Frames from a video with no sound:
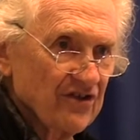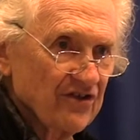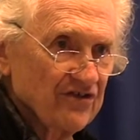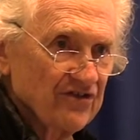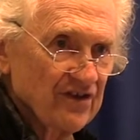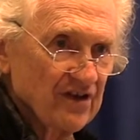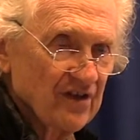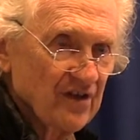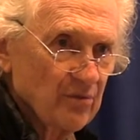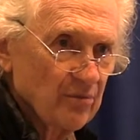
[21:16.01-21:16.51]
to
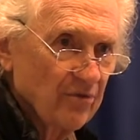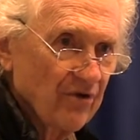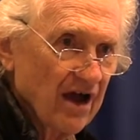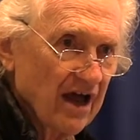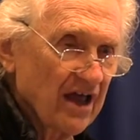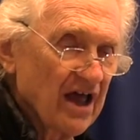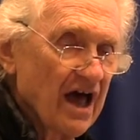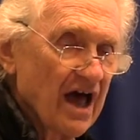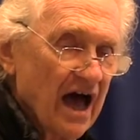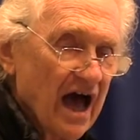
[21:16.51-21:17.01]
seal the
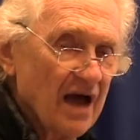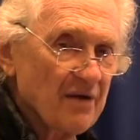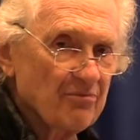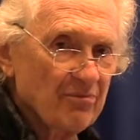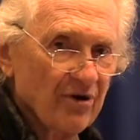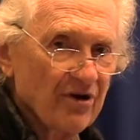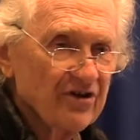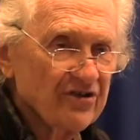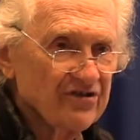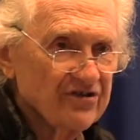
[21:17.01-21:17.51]
brack. I
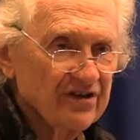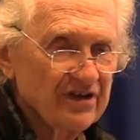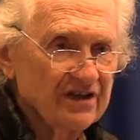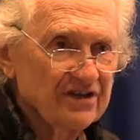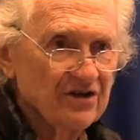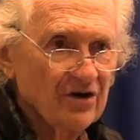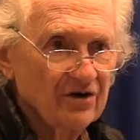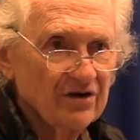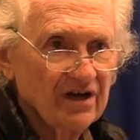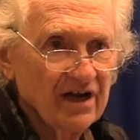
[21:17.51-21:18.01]
personally
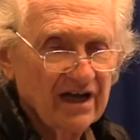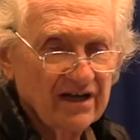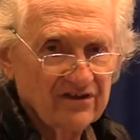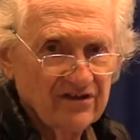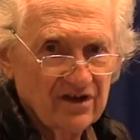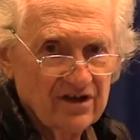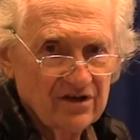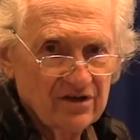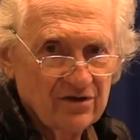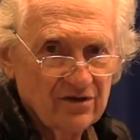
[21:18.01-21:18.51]
don't like
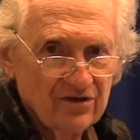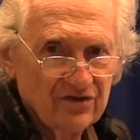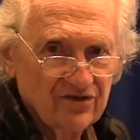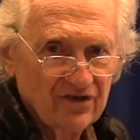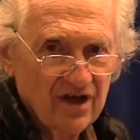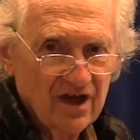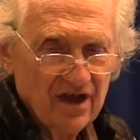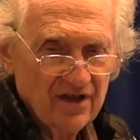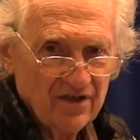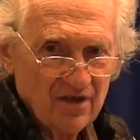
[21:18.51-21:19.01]
to use